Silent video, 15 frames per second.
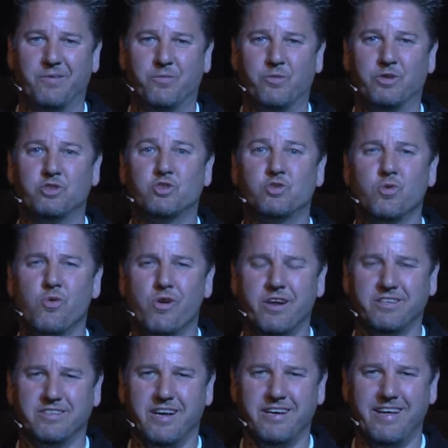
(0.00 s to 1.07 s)
restored
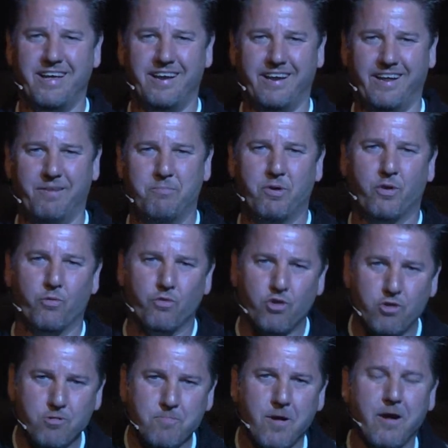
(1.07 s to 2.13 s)
his identity, put a
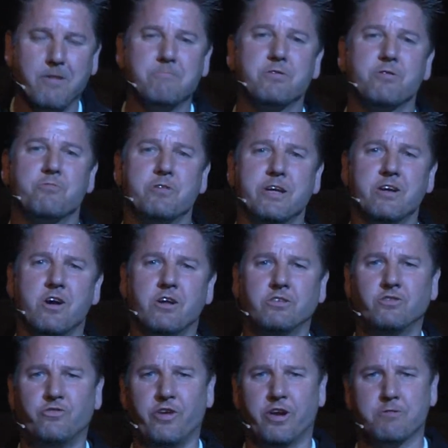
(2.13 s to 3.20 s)
robe on him, put a ring on
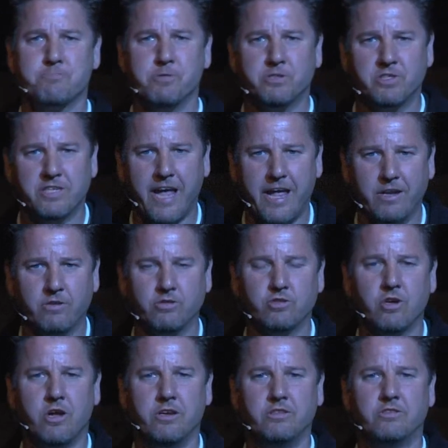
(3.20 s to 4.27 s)
his finger, put sandals
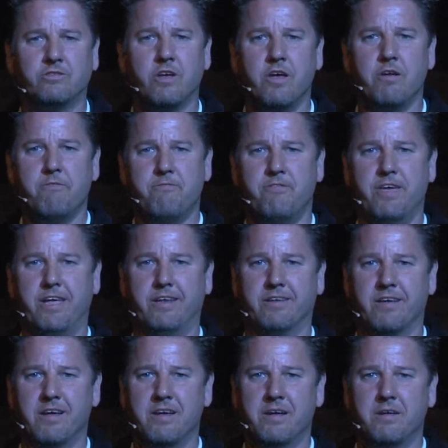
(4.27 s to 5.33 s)
on his feet.
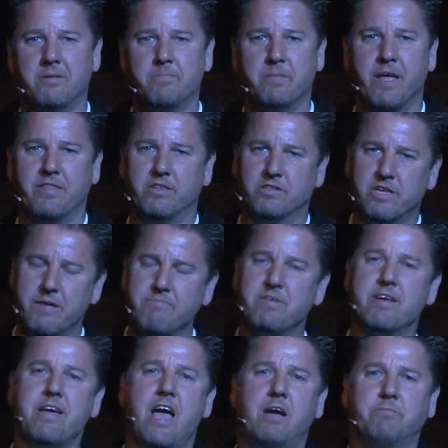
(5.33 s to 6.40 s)
And the same
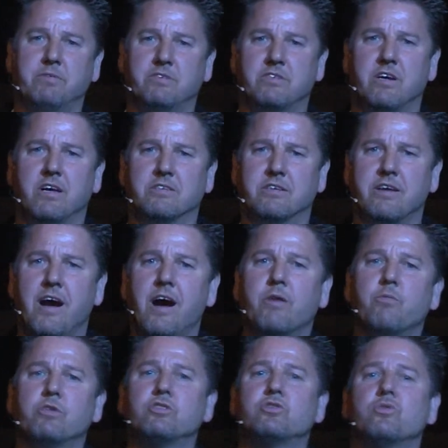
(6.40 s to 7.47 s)
thing happens to us.
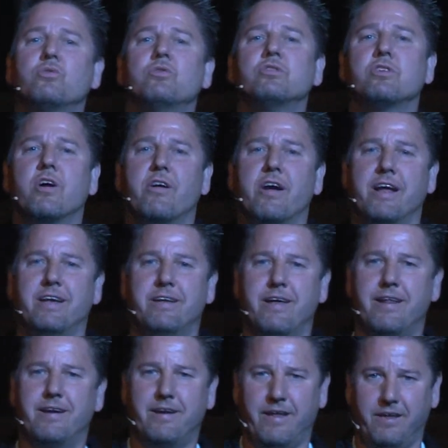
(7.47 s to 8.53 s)
God restores our
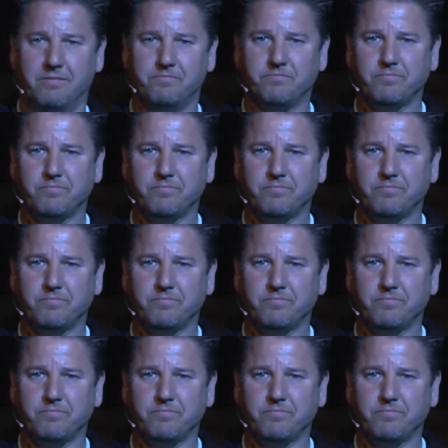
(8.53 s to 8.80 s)
identity,